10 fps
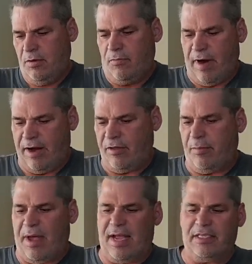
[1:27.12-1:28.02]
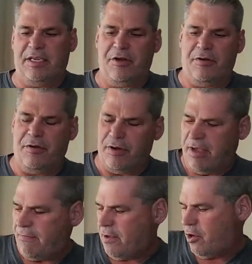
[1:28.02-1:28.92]
right on the box here,
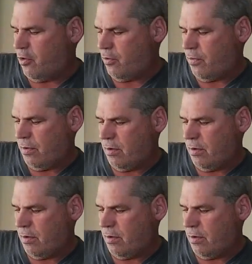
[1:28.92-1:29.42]
if you